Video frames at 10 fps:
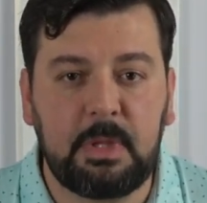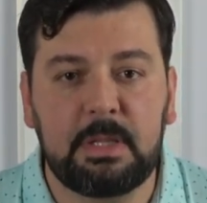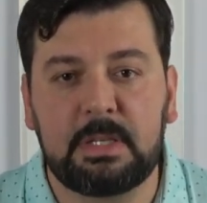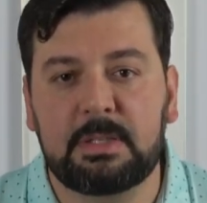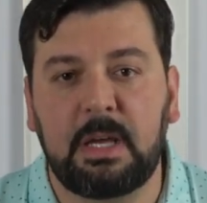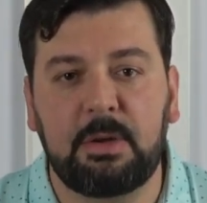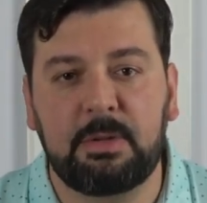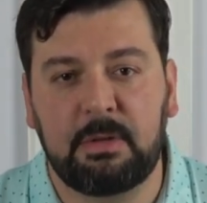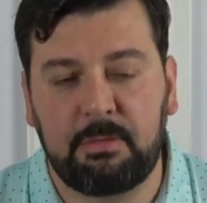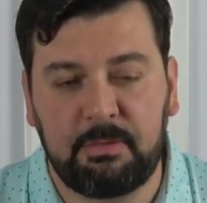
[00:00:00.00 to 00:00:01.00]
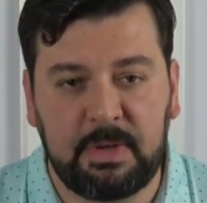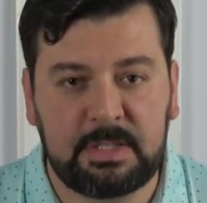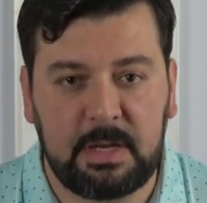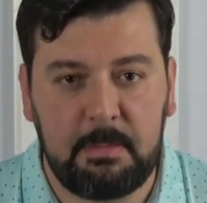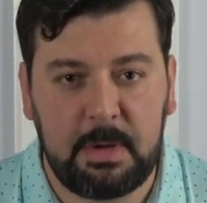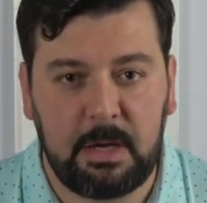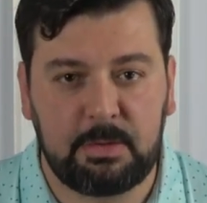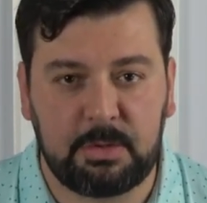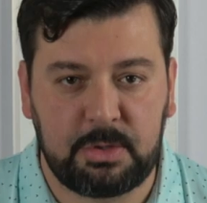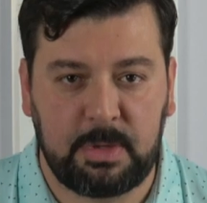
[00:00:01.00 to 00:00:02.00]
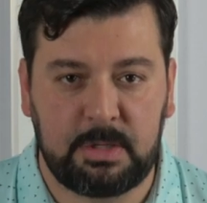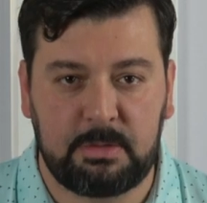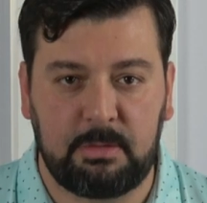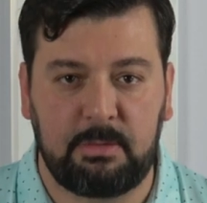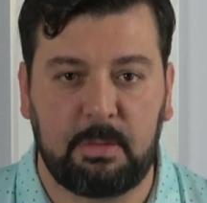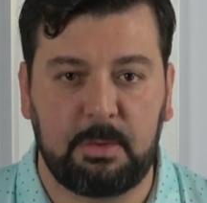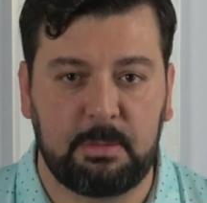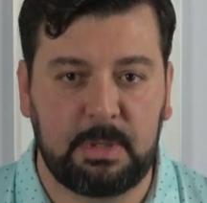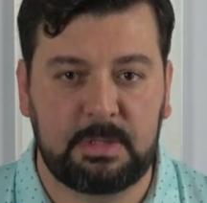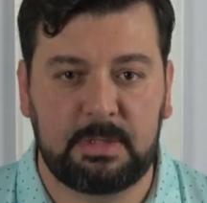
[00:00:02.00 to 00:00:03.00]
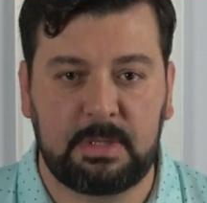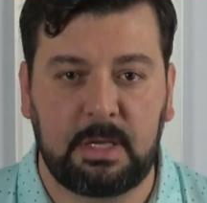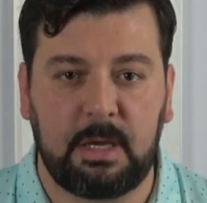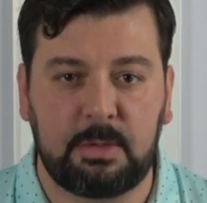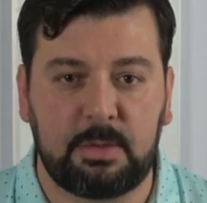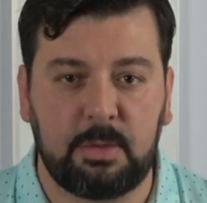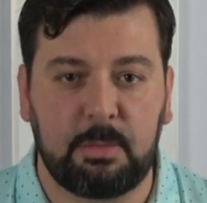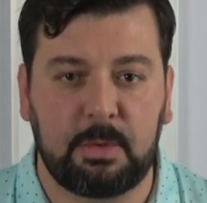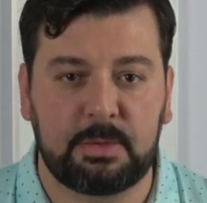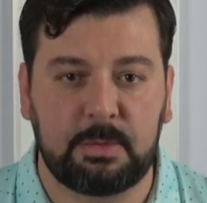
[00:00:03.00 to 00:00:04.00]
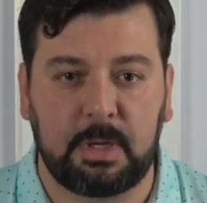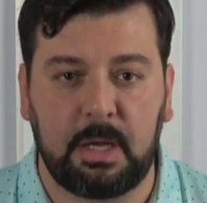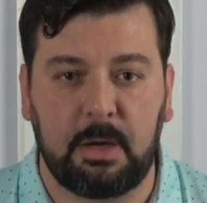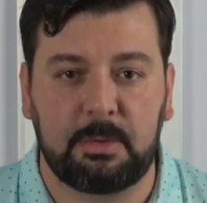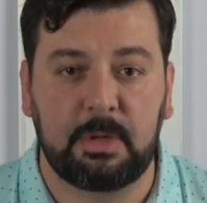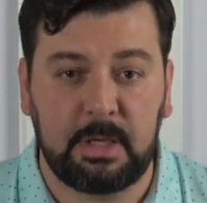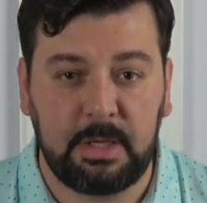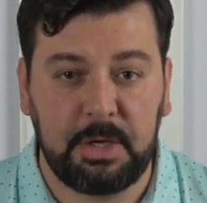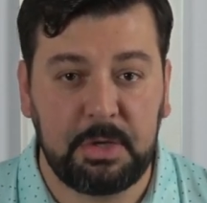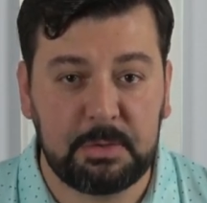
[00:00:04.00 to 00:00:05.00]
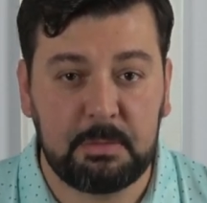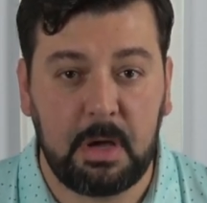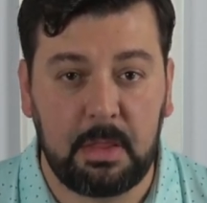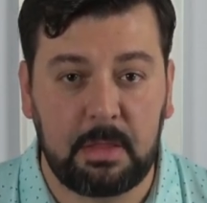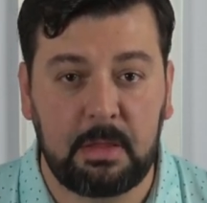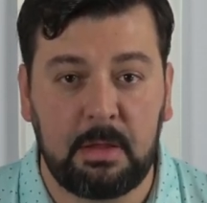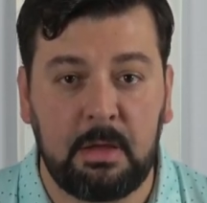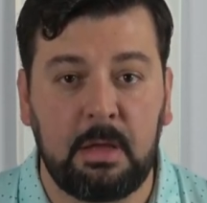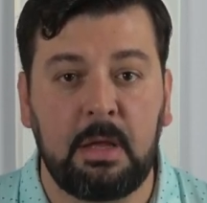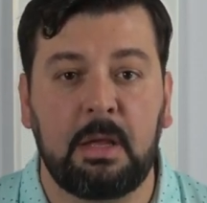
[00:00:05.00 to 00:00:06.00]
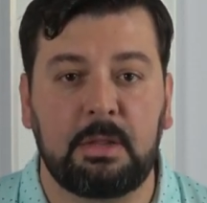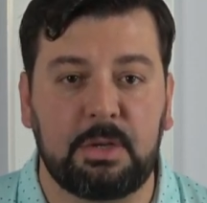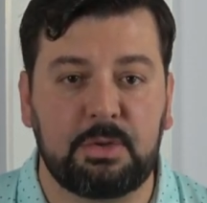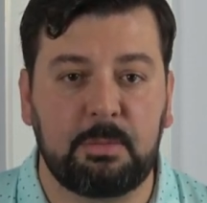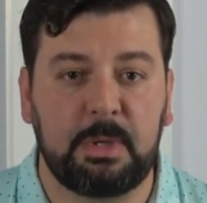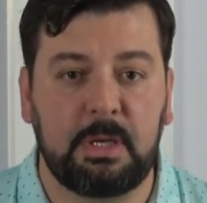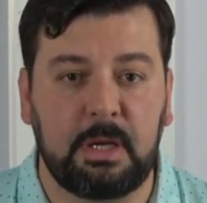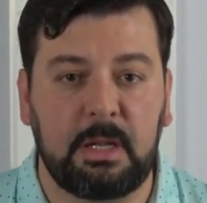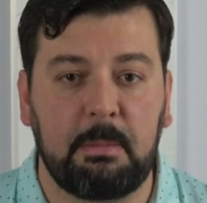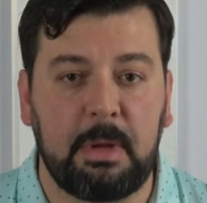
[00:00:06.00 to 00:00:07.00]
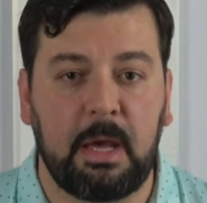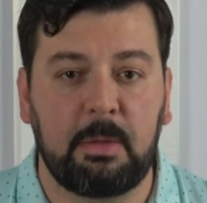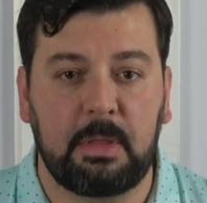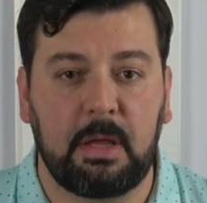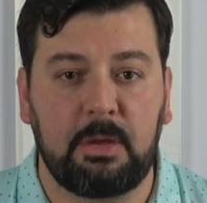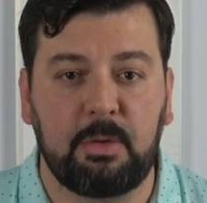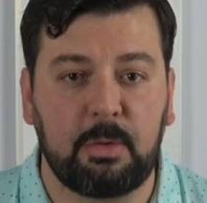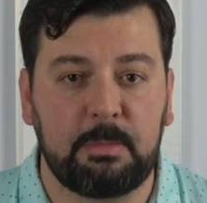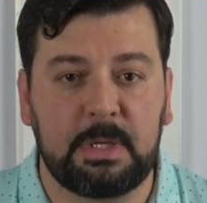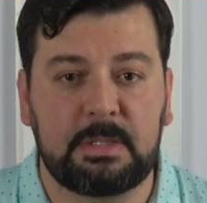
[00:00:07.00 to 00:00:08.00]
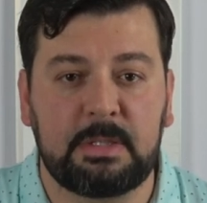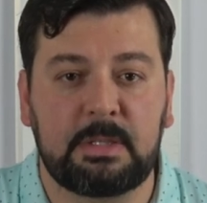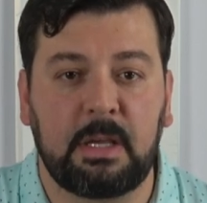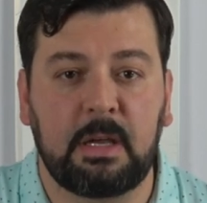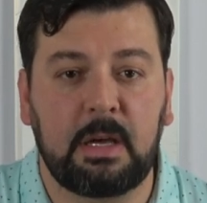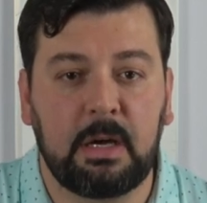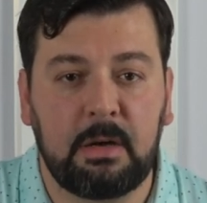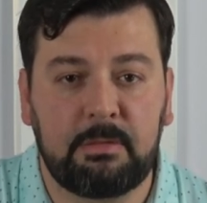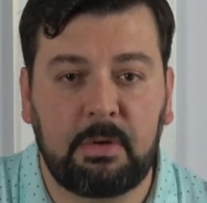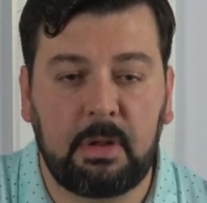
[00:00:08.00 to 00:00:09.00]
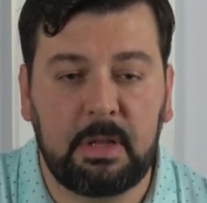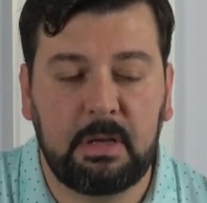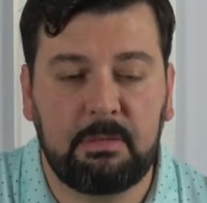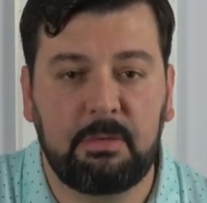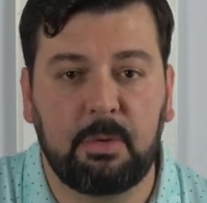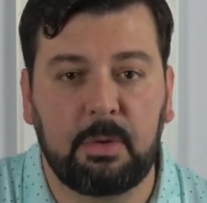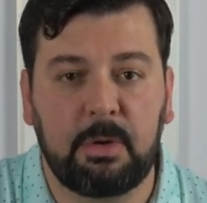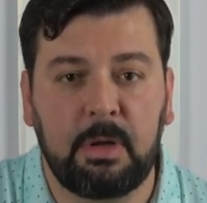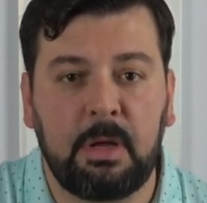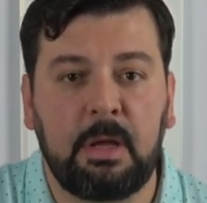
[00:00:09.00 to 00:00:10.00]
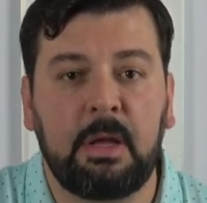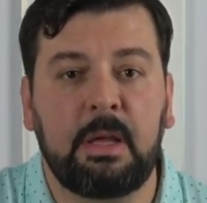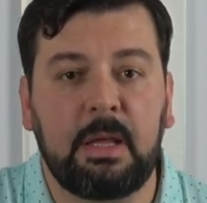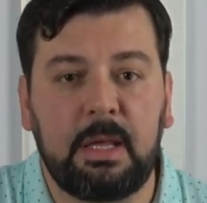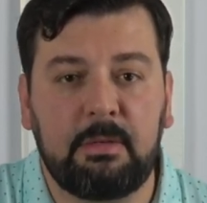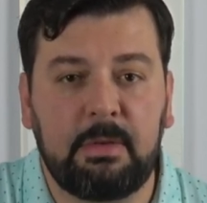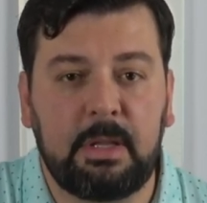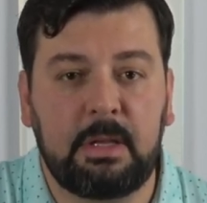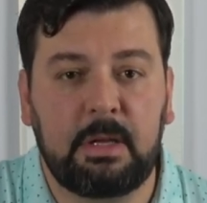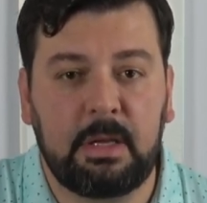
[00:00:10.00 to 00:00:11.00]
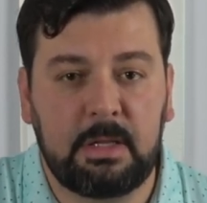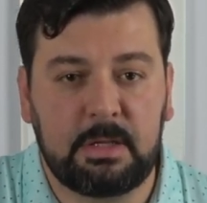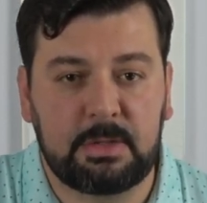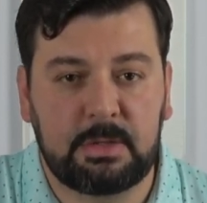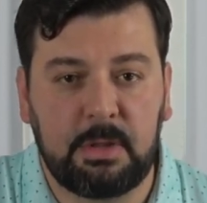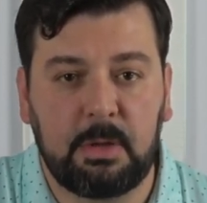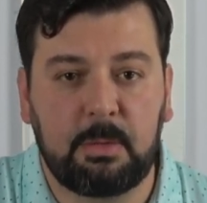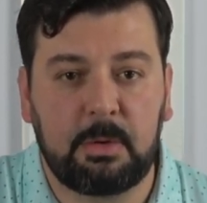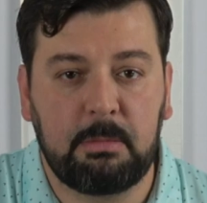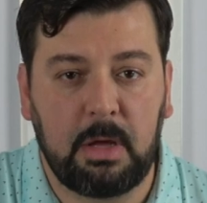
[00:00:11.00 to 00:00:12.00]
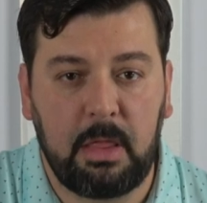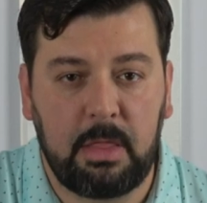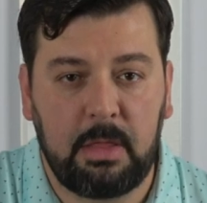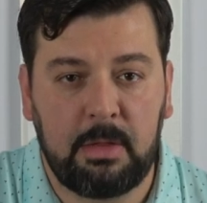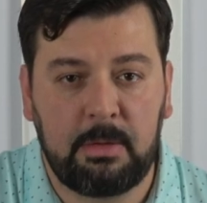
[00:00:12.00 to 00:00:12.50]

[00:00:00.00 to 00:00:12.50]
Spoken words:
Decide on the fixed amount to transfer from your business account to your personal account each month. There should be an amount that your business can comfortably afford even in a slower month.